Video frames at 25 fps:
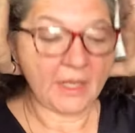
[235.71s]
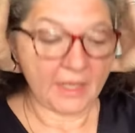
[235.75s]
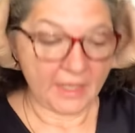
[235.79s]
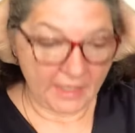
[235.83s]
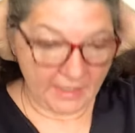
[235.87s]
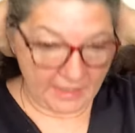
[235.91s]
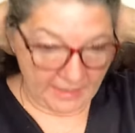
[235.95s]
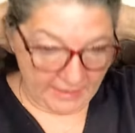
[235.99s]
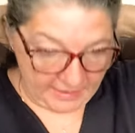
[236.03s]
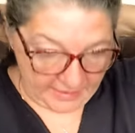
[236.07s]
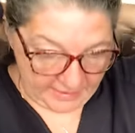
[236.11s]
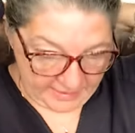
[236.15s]

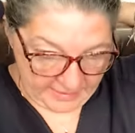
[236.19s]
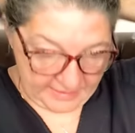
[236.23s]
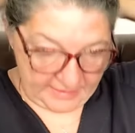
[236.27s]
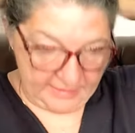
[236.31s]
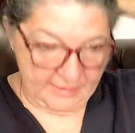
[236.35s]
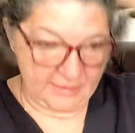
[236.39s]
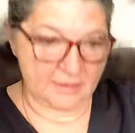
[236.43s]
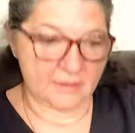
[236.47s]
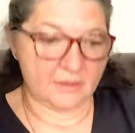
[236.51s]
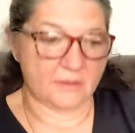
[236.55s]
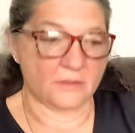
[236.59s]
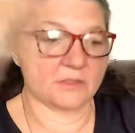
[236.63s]

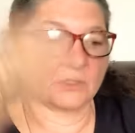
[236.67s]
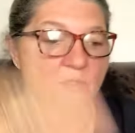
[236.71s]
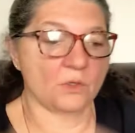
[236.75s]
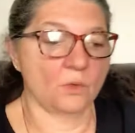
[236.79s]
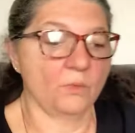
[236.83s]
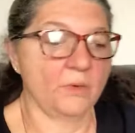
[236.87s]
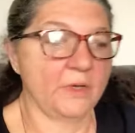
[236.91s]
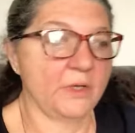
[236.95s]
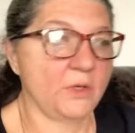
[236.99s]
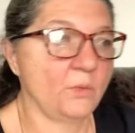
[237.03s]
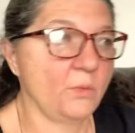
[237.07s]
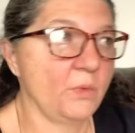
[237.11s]
And so
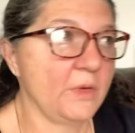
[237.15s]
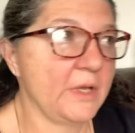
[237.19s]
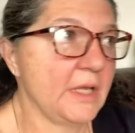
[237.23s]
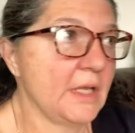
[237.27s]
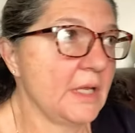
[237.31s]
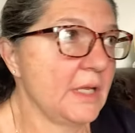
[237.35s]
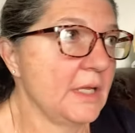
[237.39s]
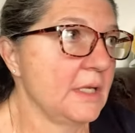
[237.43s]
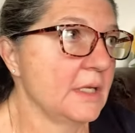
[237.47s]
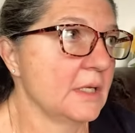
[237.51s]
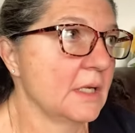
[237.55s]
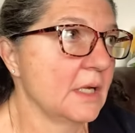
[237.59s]
when
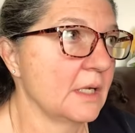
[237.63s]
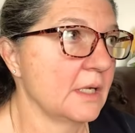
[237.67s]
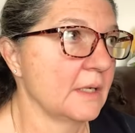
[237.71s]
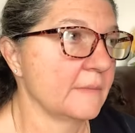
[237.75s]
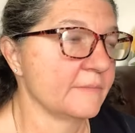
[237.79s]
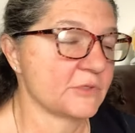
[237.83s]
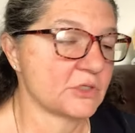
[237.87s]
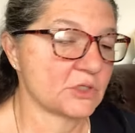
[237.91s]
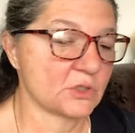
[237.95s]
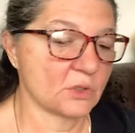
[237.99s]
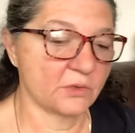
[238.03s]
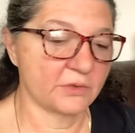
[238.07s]
we
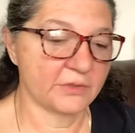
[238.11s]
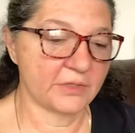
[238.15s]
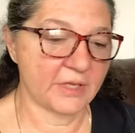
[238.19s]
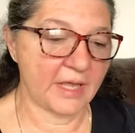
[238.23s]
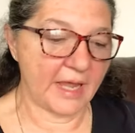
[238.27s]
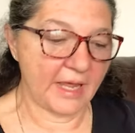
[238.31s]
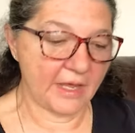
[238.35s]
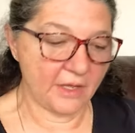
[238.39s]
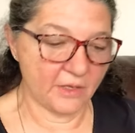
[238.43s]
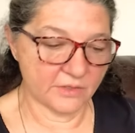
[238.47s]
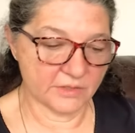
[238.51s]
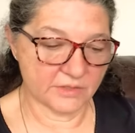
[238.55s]
sold the
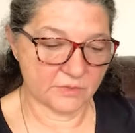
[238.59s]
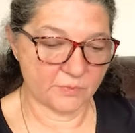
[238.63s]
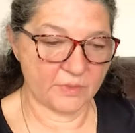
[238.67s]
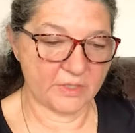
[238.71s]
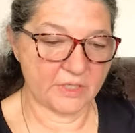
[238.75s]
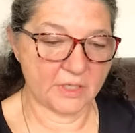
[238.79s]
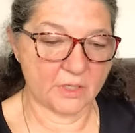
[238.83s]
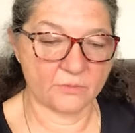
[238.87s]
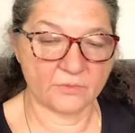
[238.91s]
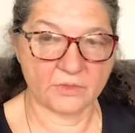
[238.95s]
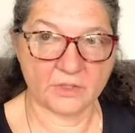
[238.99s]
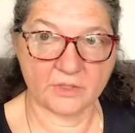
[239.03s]
house, we
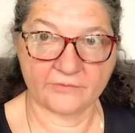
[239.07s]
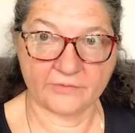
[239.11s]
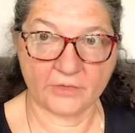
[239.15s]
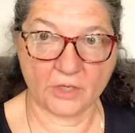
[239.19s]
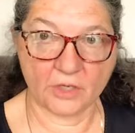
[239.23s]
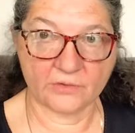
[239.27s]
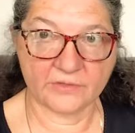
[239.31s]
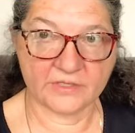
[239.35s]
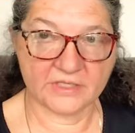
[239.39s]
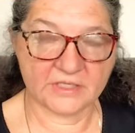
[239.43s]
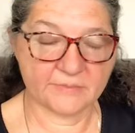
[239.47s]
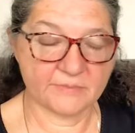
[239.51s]
got rid of our
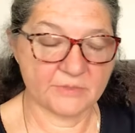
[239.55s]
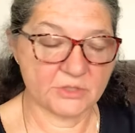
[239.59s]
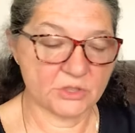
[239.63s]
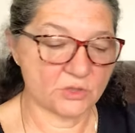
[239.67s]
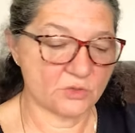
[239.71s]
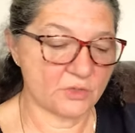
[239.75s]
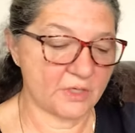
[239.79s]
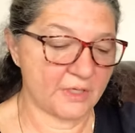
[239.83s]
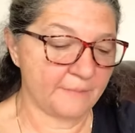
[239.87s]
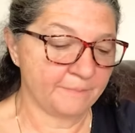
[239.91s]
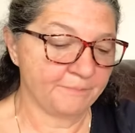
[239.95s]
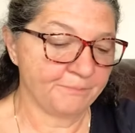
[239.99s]
Christmas tree.